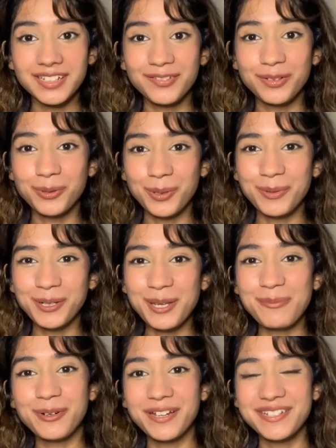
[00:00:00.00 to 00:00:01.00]
If you want to book a
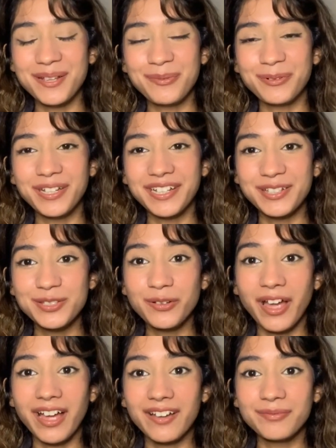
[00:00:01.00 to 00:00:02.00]
more in-depth reading, I do
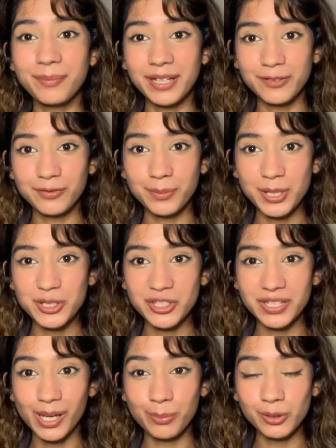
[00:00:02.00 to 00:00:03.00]
have my information
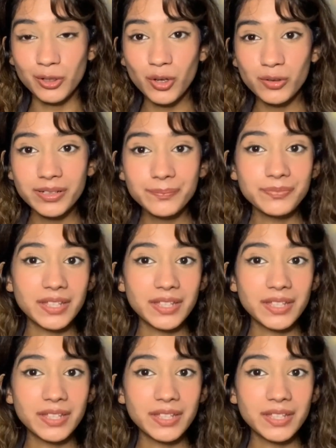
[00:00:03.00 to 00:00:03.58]
down below.